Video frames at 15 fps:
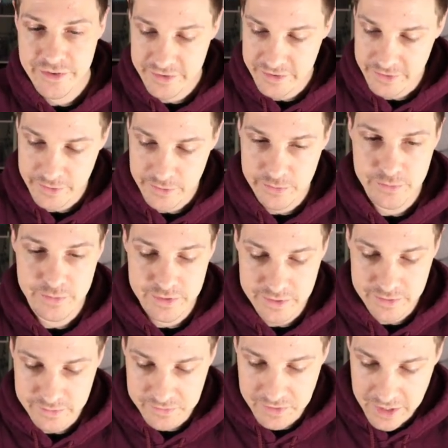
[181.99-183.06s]
so
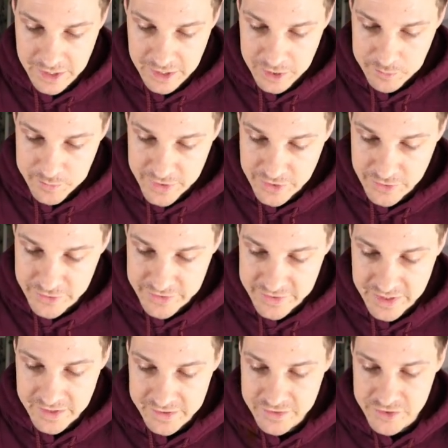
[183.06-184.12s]
we'll be using
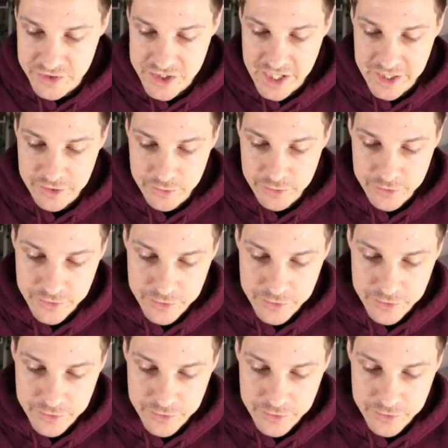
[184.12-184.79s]
that to channel